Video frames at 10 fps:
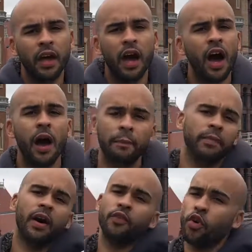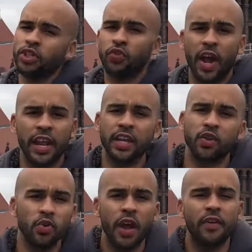Of course, granted,
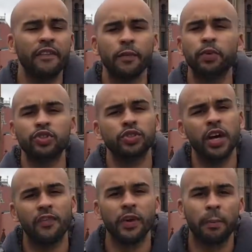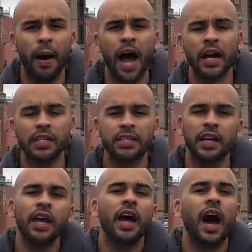you never have to put yourself in a box,
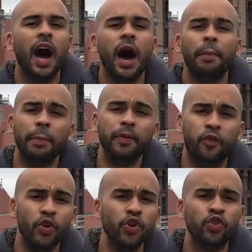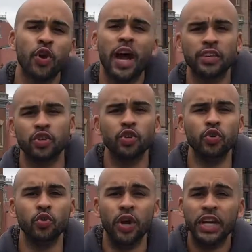but before you try
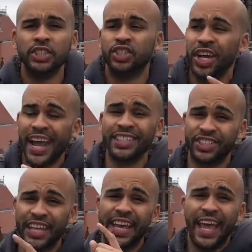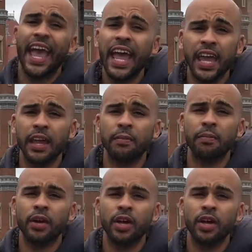to change the game,